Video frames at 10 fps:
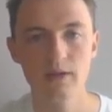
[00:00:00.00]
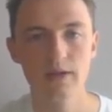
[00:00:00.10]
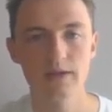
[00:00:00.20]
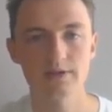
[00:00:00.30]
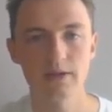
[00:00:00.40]

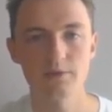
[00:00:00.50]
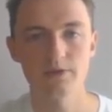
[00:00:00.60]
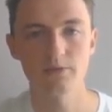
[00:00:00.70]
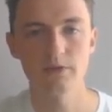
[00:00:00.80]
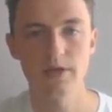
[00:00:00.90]
Establishing
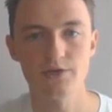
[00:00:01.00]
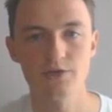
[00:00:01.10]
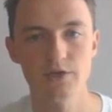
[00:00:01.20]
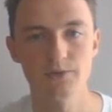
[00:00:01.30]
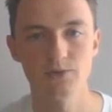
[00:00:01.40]

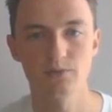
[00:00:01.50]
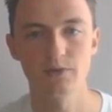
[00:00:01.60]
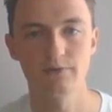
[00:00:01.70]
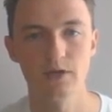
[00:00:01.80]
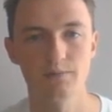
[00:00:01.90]
relationships with
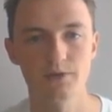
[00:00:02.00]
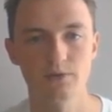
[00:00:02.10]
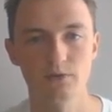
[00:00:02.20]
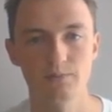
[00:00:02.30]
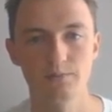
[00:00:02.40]
developers of
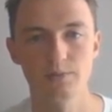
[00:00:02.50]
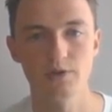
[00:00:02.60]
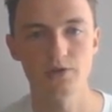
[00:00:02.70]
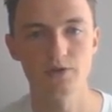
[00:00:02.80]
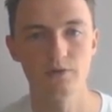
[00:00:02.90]

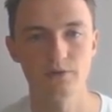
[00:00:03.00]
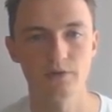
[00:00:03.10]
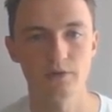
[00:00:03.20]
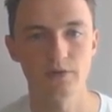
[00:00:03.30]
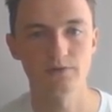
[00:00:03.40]
computational
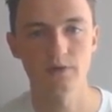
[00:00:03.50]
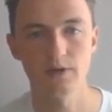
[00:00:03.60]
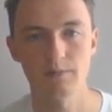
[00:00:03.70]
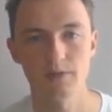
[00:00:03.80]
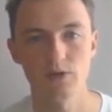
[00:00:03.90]
alternatives
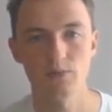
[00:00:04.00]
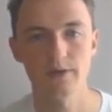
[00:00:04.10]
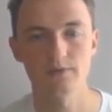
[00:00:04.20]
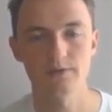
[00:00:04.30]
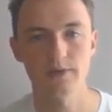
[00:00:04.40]
can be a way
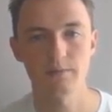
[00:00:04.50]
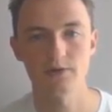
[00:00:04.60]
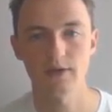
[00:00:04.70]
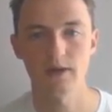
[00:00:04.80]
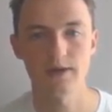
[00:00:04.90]
to establish
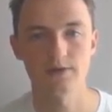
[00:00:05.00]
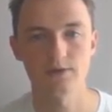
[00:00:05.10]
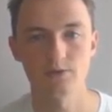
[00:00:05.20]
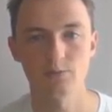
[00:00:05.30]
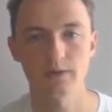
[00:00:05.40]

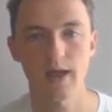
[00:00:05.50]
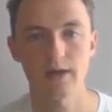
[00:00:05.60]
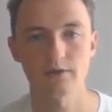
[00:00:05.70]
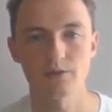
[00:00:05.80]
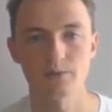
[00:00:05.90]
alliances with
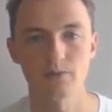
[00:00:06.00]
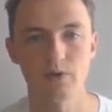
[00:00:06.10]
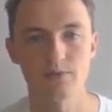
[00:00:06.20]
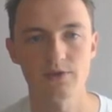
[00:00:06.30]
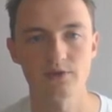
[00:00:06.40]
actors with
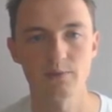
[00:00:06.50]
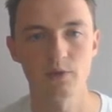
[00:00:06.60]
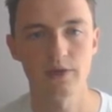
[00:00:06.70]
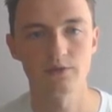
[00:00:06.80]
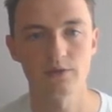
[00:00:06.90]
roughly similar
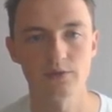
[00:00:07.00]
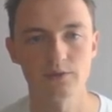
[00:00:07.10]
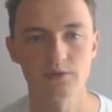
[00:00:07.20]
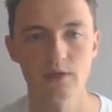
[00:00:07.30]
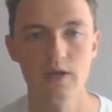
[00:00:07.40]

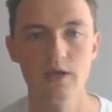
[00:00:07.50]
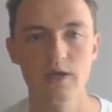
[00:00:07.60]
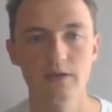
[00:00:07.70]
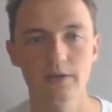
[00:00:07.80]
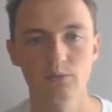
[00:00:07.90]
interests
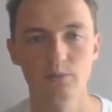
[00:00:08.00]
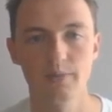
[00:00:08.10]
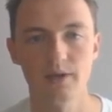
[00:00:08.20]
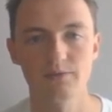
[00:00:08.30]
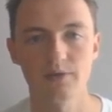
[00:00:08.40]
that would
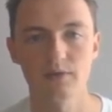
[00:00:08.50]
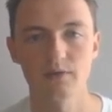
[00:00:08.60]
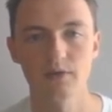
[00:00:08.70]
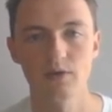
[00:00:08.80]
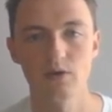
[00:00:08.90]
benefit
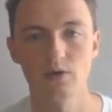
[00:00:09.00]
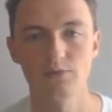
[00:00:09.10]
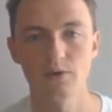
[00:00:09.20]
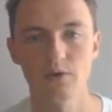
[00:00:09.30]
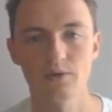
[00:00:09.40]

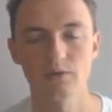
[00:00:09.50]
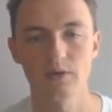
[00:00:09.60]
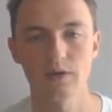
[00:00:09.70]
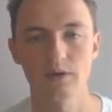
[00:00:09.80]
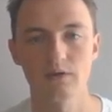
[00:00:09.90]
of current
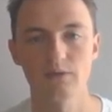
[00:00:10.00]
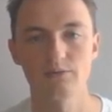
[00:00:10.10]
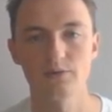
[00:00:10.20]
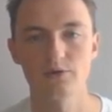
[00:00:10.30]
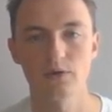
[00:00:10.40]
and
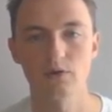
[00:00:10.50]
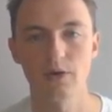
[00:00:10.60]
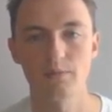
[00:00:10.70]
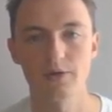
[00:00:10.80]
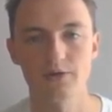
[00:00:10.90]
future
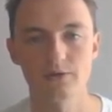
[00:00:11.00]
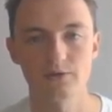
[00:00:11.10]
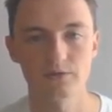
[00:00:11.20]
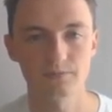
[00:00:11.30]
collaborations.